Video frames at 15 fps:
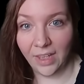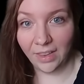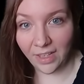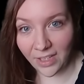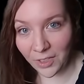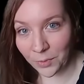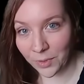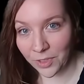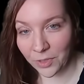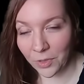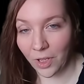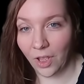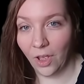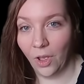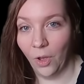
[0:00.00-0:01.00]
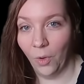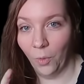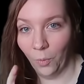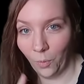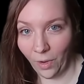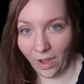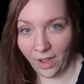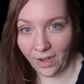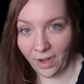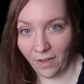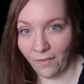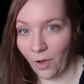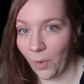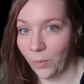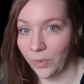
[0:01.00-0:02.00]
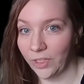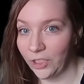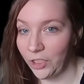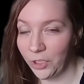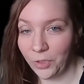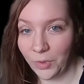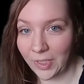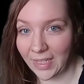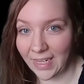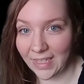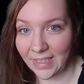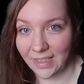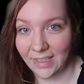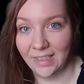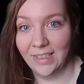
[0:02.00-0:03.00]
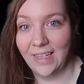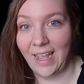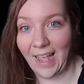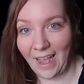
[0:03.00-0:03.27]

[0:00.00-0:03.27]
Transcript: This was one of only 2 elections to